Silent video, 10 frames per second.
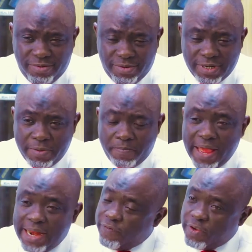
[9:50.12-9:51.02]
The
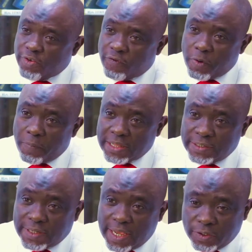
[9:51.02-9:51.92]
benefit of
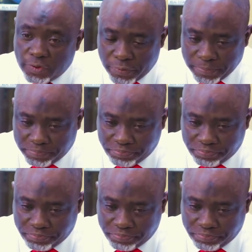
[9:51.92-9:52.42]
property title